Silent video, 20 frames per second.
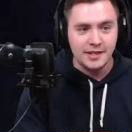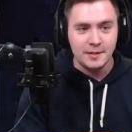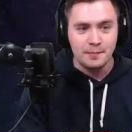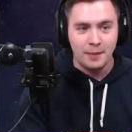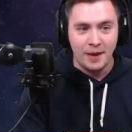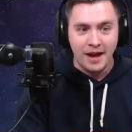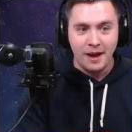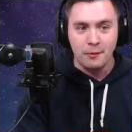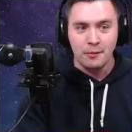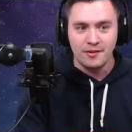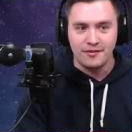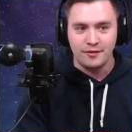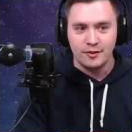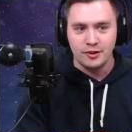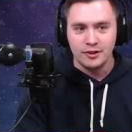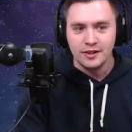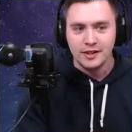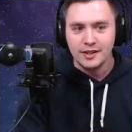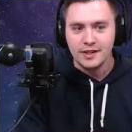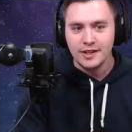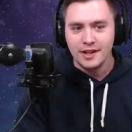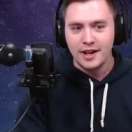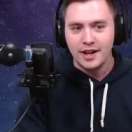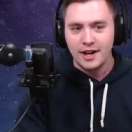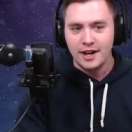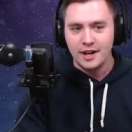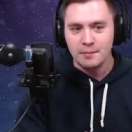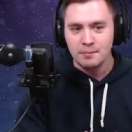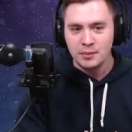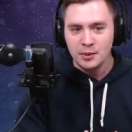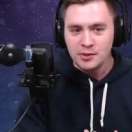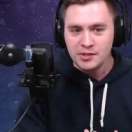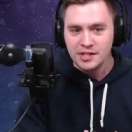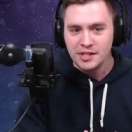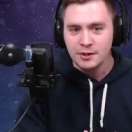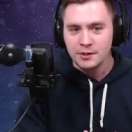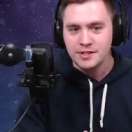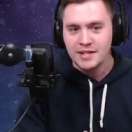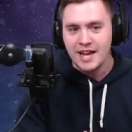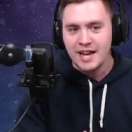powerful, uh, boosting
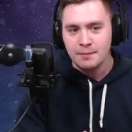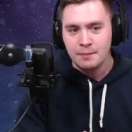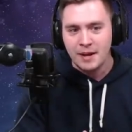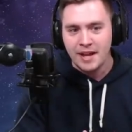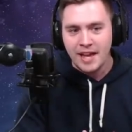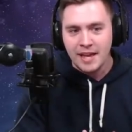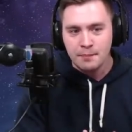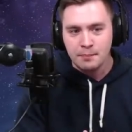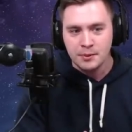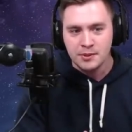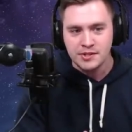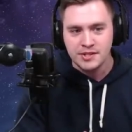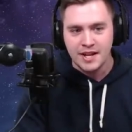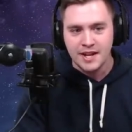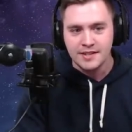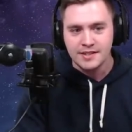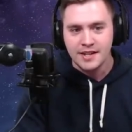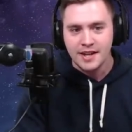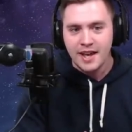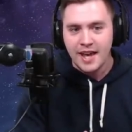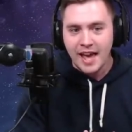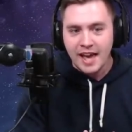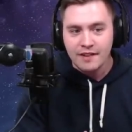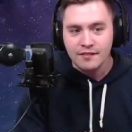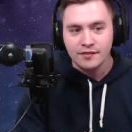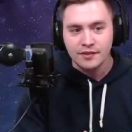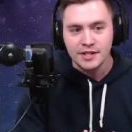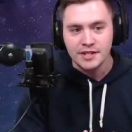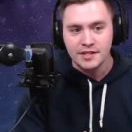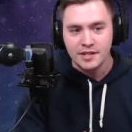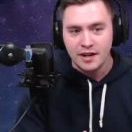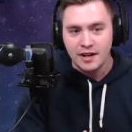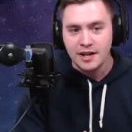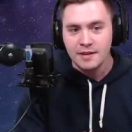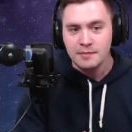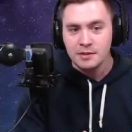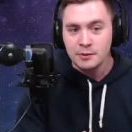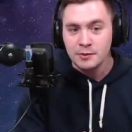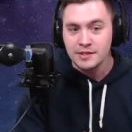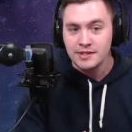your attack by eight percent every
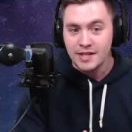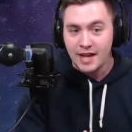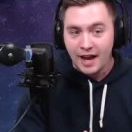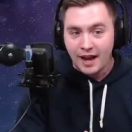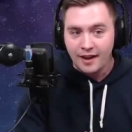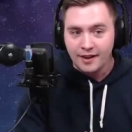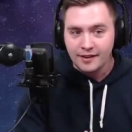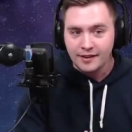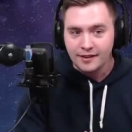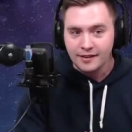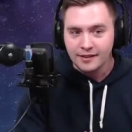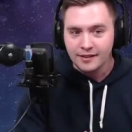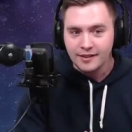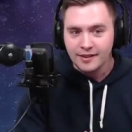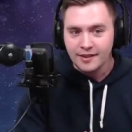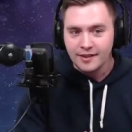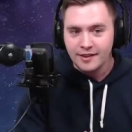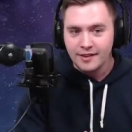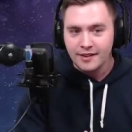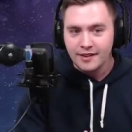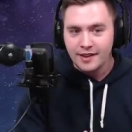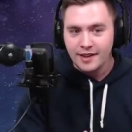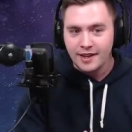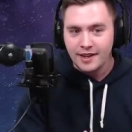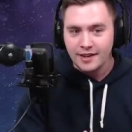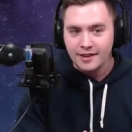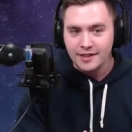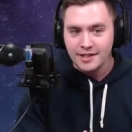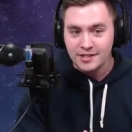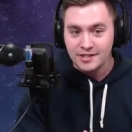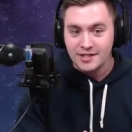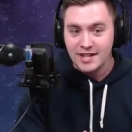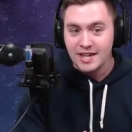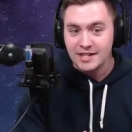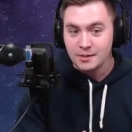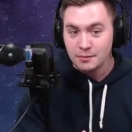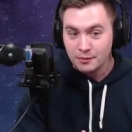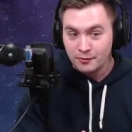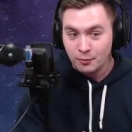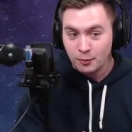time you attack, and it stacks
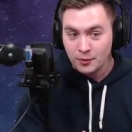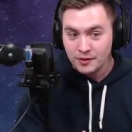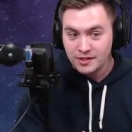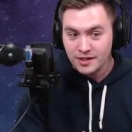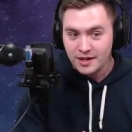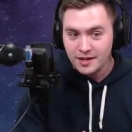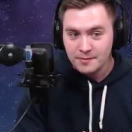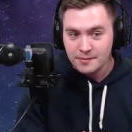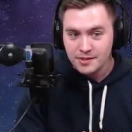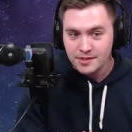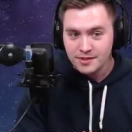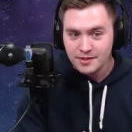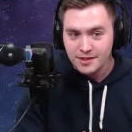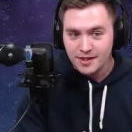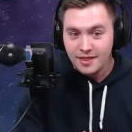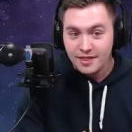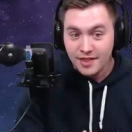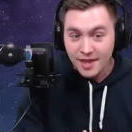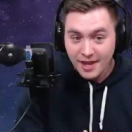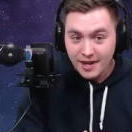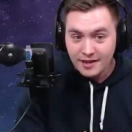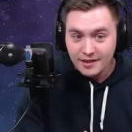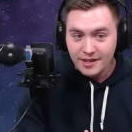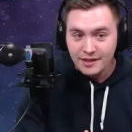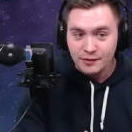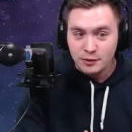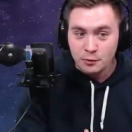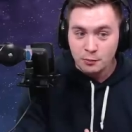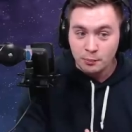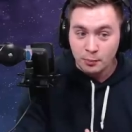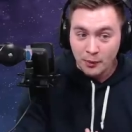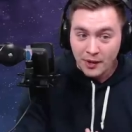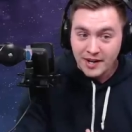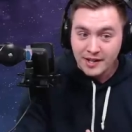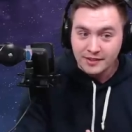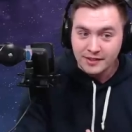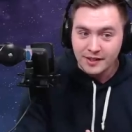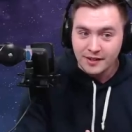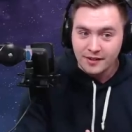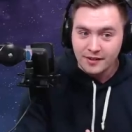up to four times. Then, if you break
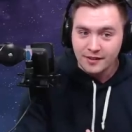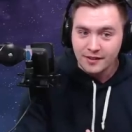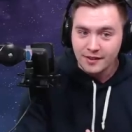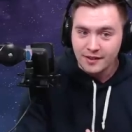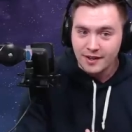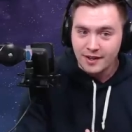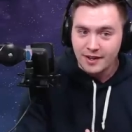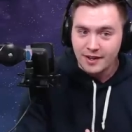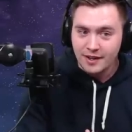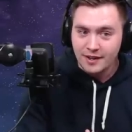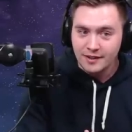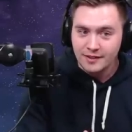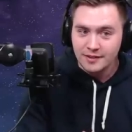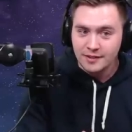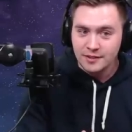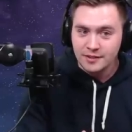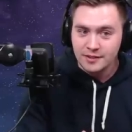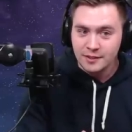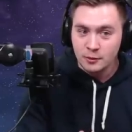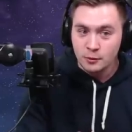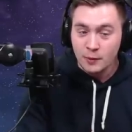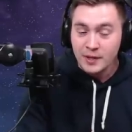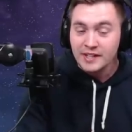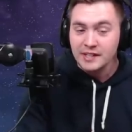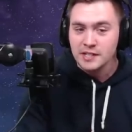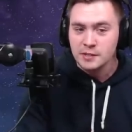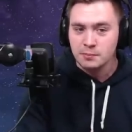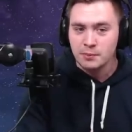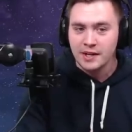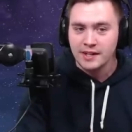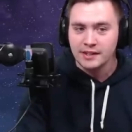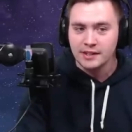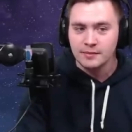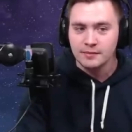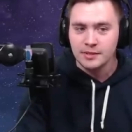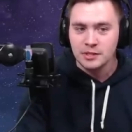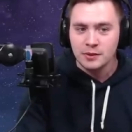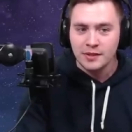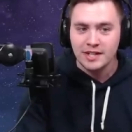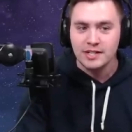their uh, their weakness break them,
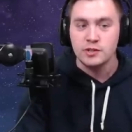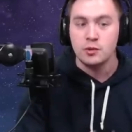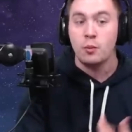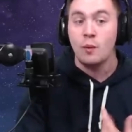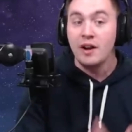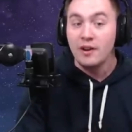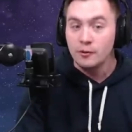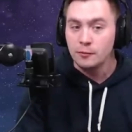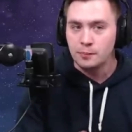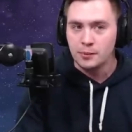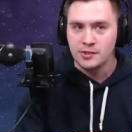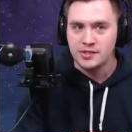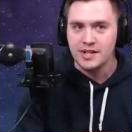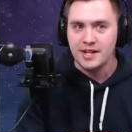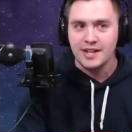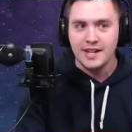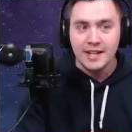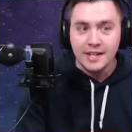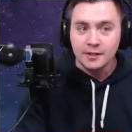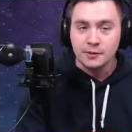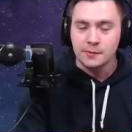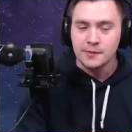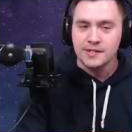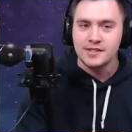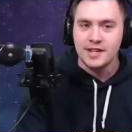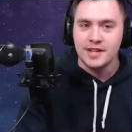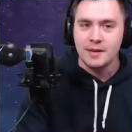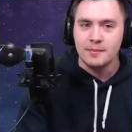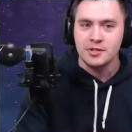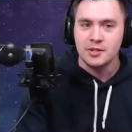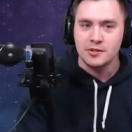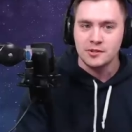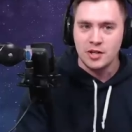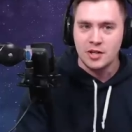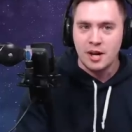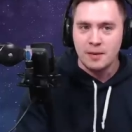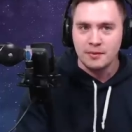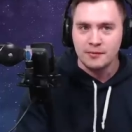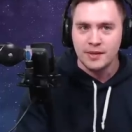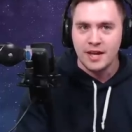you get twelve percent increased damage on
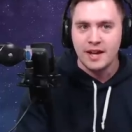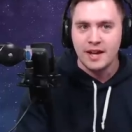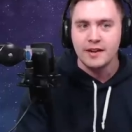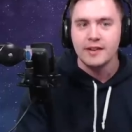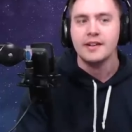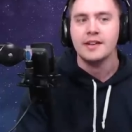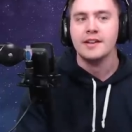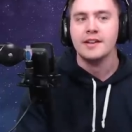top of that.